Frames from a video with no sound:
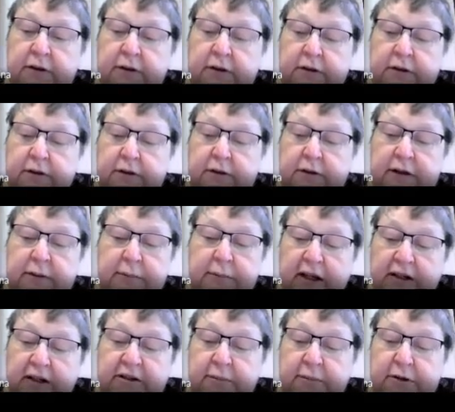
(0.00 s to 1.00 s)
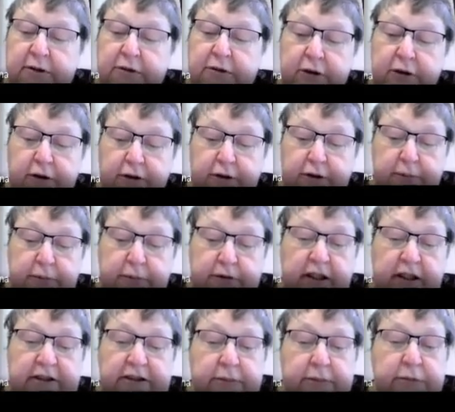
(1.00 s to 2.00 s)
a maximal norm,
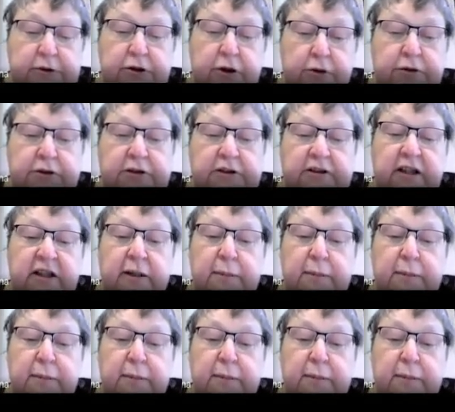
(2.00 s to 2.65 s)
I am talking